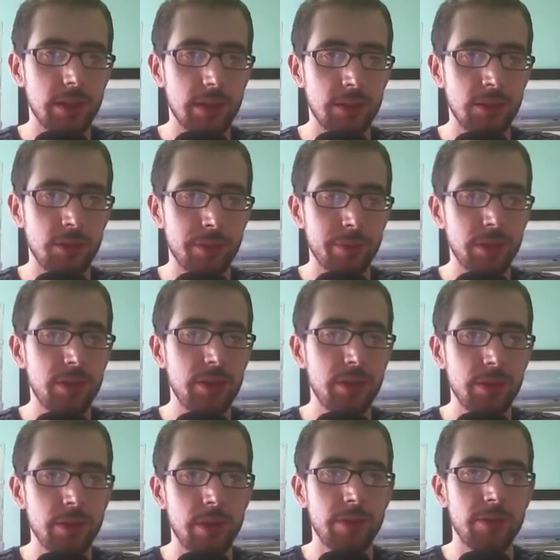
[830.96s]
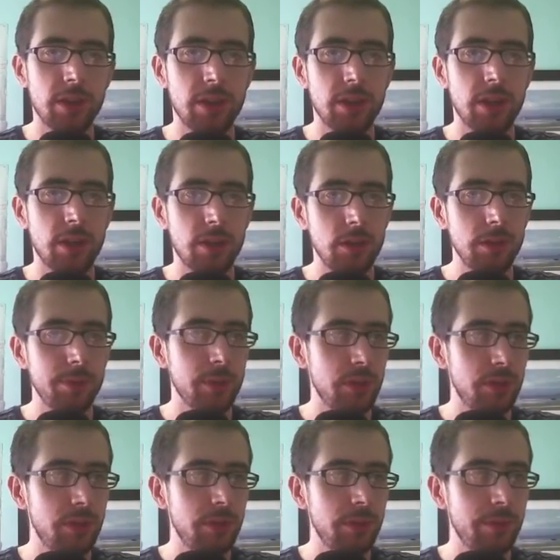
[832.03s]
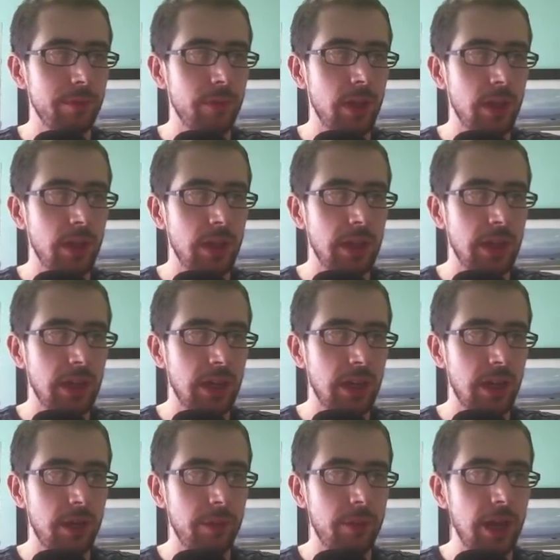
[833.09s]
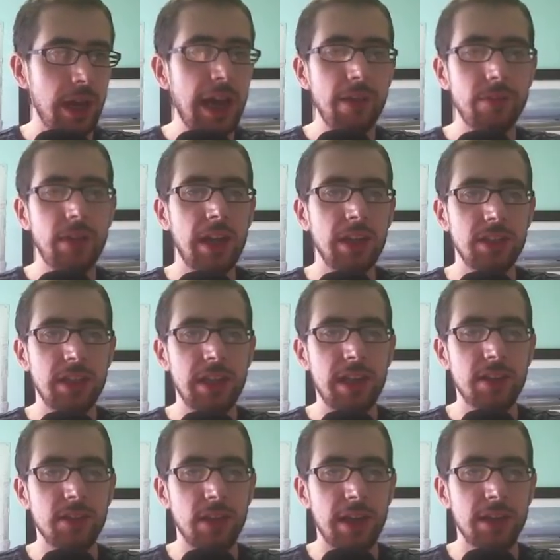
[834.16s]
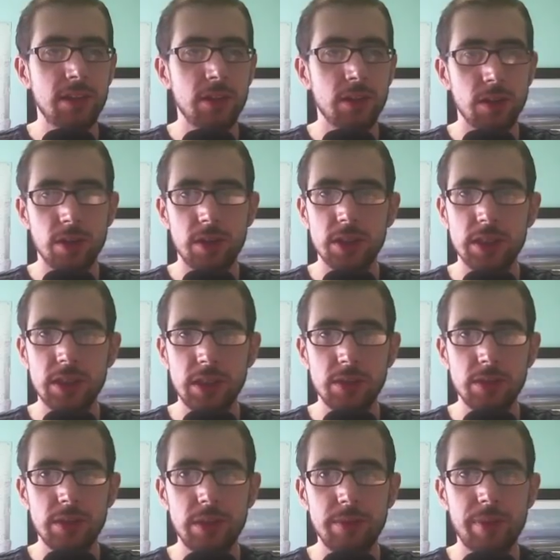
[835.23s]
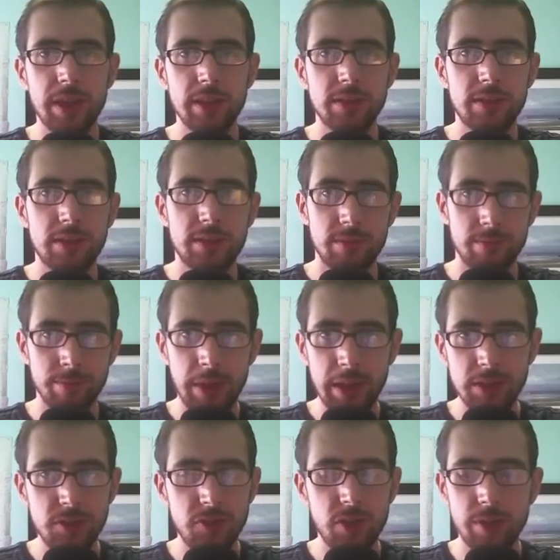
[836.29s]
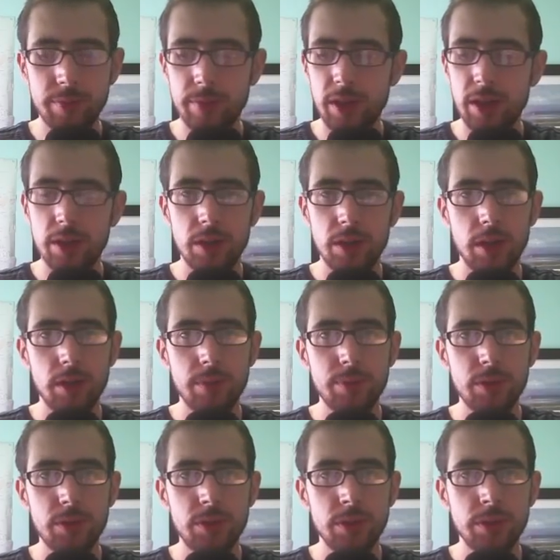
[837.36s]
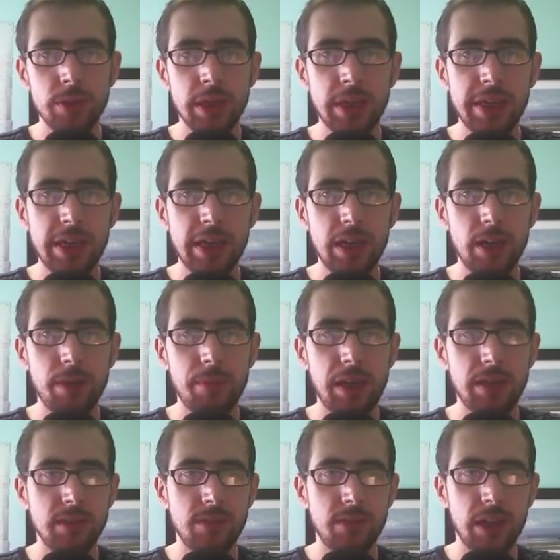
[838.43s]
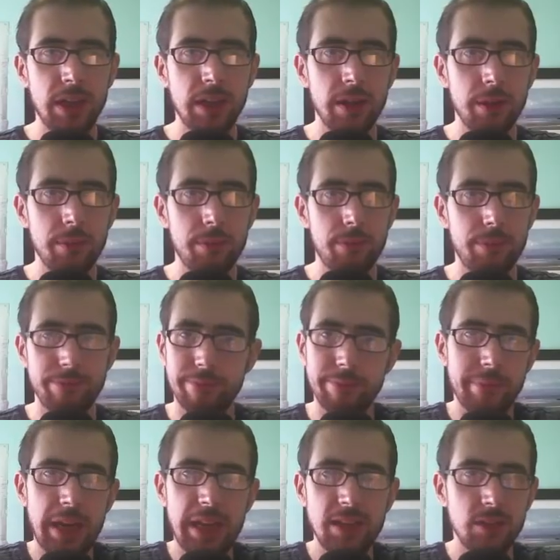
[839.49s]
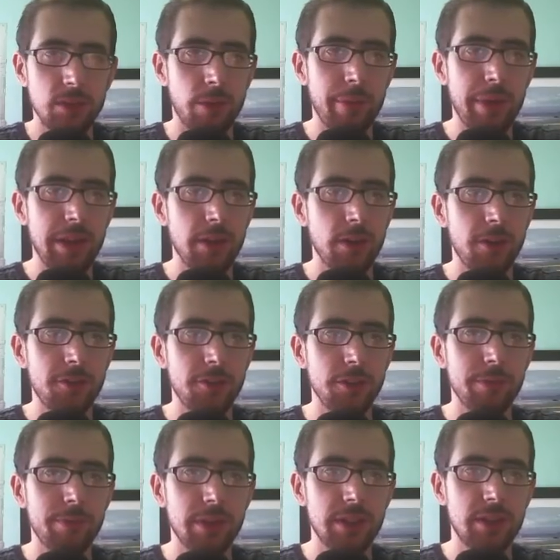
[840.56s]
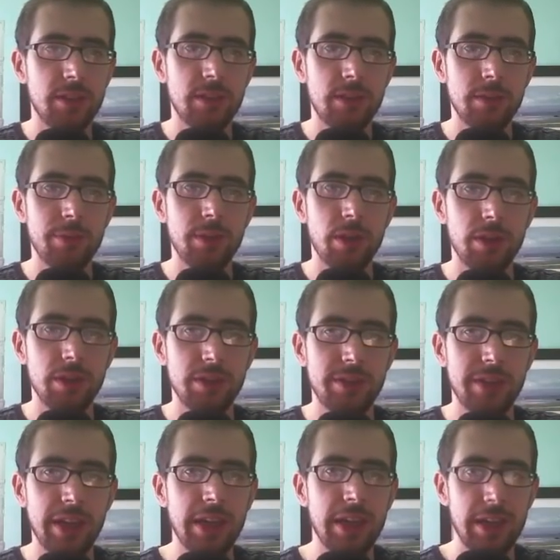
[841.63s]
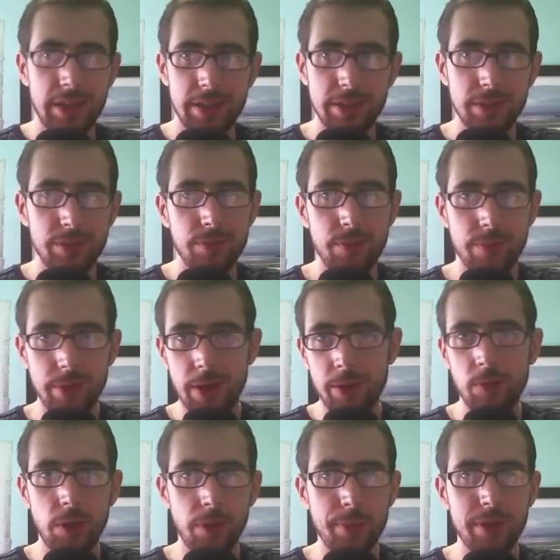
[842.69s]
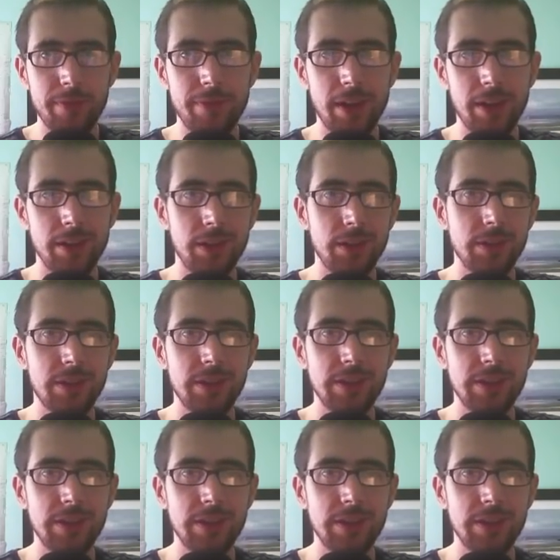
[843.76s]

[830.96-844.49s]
Xubuntu, I've done Kubuntu. I haven't actually had a good look at the Unity-based mainstream Ubuntu as of yet, and I may do or may not do. But to be honest, I'm not a big fan of the Unity